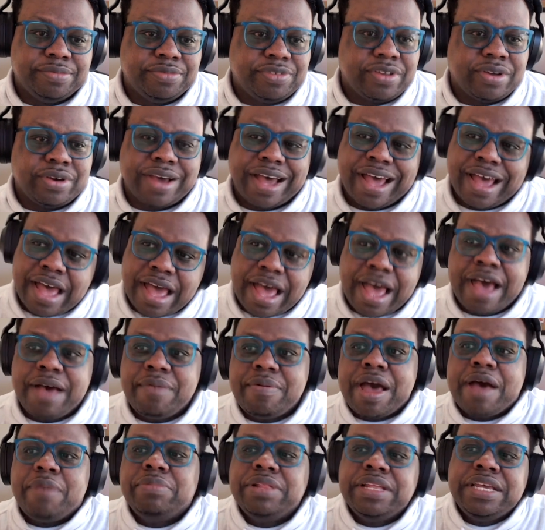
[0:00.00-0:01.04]
so I,
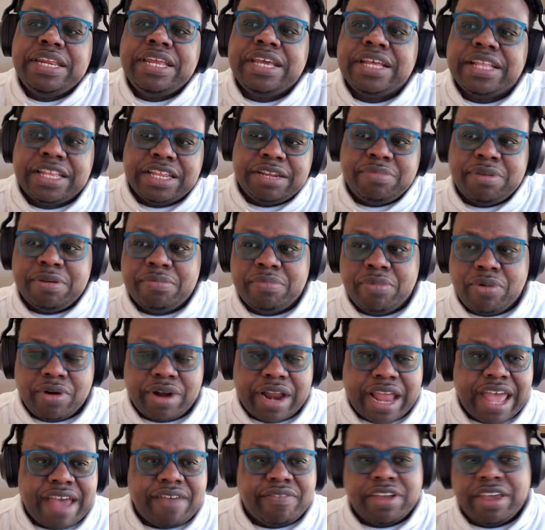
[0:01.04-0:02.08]
am leaning a little bit more
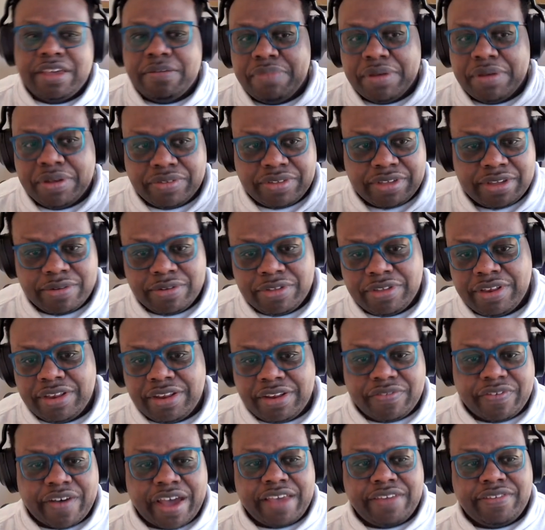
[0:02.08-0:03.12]
to having it built into the
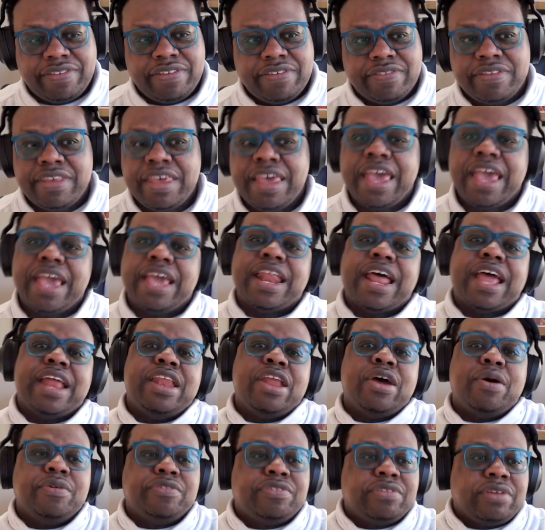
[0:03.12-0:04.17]
devices, and I
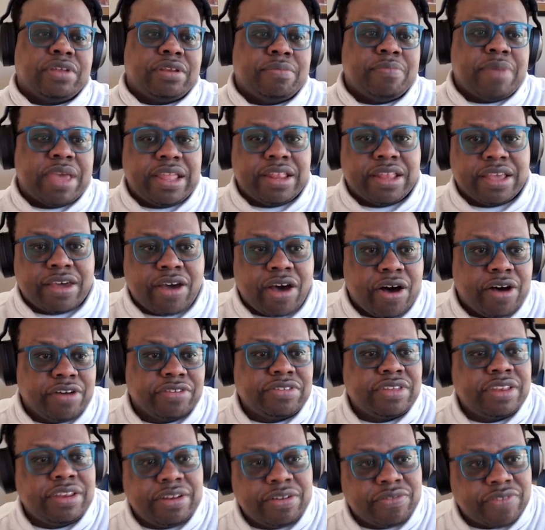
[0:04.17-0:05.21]
know it's going to make the
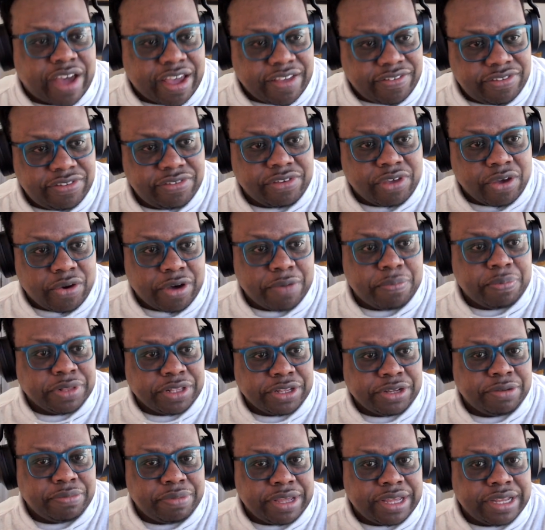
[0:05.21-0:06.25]
cost of the devices go up a
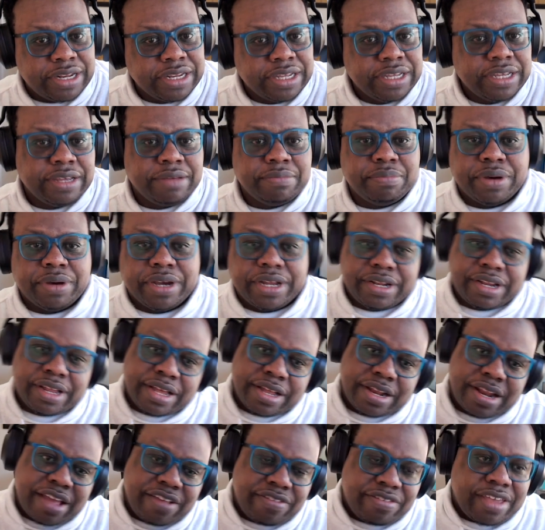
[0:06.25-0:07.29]
little bit, but
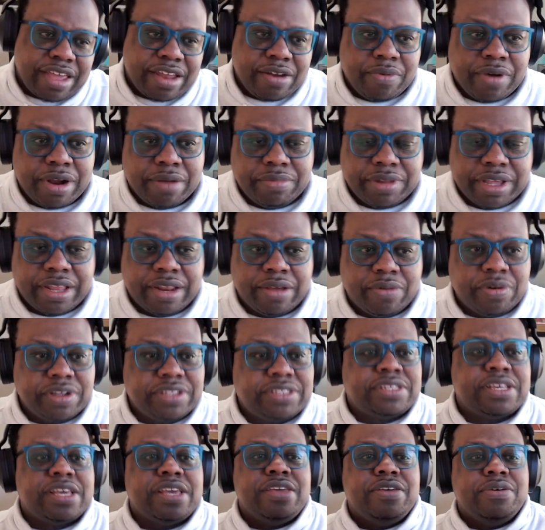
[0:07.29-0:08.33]
uh, that's kind of where I'm leaning. What
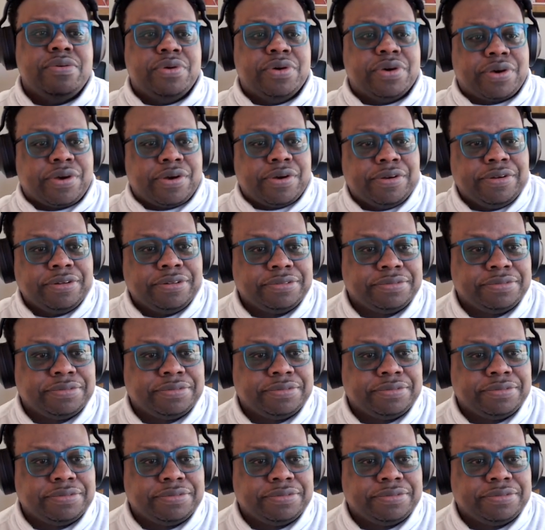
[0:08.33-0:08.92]
say you, Hooker?